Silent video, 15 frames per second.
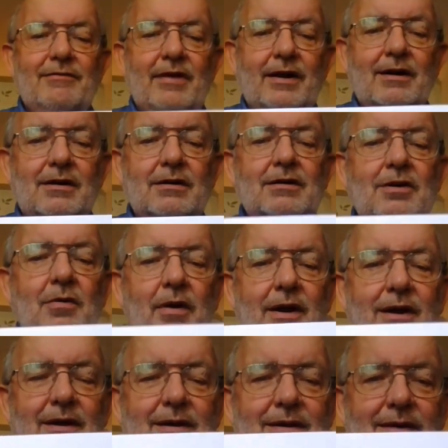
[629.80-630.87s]
of that
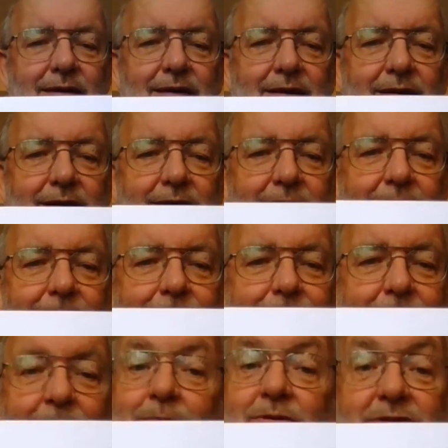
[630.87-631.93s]
earthquake.
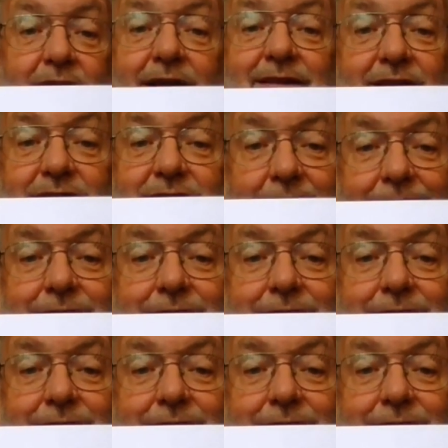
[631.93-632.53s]
It was like this